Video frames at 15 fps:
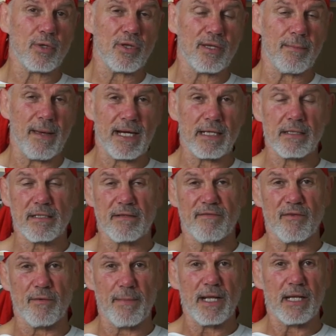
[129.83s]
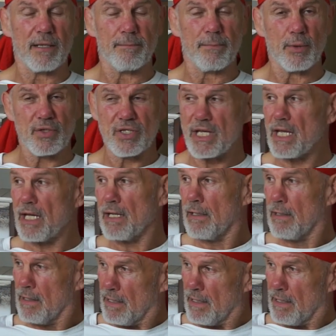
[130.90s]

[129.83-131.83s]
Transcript: on the battles of Fromelles and Pozières.